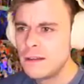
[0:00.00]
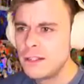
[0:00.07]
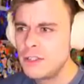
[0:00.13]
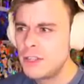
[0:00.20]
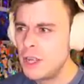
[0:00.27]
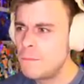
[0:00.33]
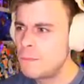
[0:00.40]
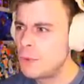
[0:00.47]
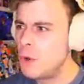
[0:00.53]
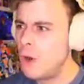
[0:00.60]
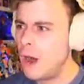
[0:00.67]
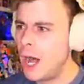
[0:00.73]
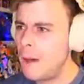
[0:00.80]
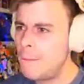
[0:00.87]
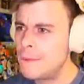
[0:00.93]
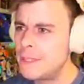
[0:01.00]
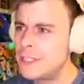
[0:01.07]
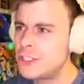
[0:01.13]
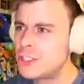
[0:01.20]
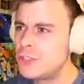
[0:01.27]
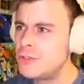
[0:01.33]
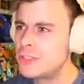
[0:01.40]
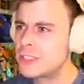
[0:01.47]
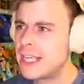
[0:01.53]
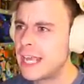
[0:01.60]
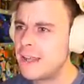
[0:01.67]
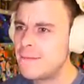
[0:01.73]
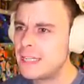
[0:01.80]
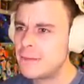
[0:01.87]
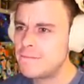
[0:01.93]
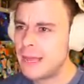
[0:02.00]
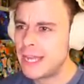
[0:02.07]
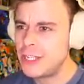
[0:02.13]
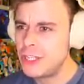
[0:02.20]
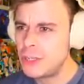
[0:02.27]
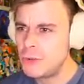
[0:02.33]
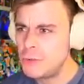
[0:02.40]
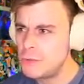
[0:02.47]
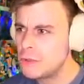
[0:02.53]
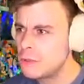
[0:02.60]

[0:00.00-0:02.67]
You don't boot it up and then choose a game in a menu.